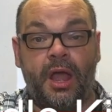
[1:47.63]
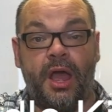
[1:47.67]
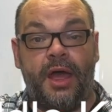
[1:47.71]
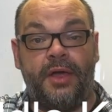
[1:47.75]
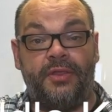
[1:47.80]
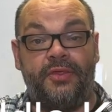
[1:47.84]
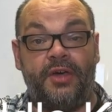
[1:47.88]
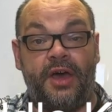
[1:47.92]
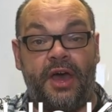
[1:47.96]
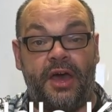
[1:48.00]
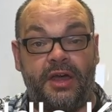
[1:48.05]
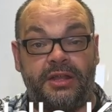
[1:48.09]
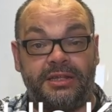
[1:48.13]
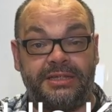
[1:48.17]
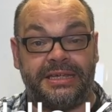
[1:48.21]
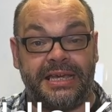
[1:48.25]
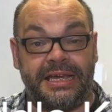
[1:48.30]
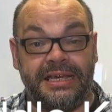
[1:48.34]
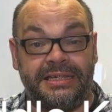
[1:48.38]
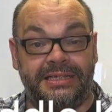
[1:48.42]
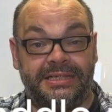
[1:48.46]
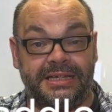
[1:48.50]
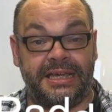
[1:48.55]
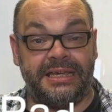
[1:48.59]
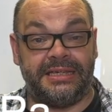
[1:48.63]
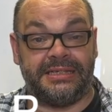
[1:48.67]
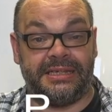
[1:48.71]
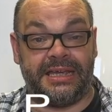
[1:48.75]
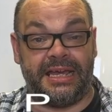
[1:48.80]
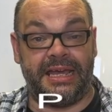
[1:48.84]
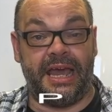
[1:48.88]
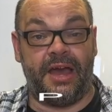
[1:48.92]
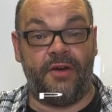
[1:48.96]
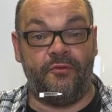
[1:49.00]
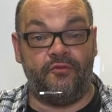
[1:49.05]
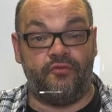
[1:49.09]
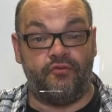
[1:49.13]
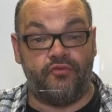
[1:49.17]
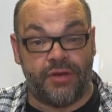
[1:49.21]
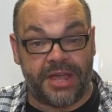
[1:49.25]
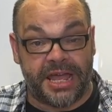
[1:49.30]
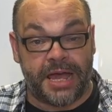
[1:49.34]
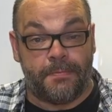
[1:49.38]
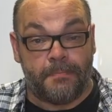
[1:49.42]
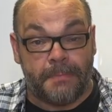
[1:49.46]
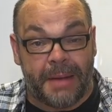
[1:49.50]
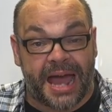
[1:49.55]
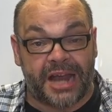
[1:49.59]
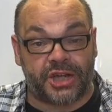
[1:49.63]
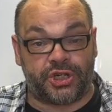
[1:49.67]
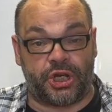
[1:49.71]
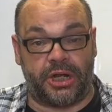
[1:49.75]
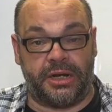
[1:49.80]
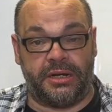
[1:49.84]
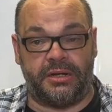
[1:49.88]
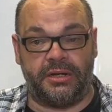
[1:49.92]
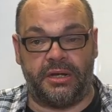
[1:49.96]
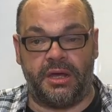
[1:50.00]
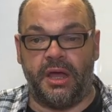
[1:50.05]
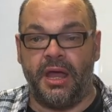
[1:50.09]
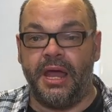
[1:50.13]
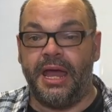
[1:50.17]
that TCC have reimagined.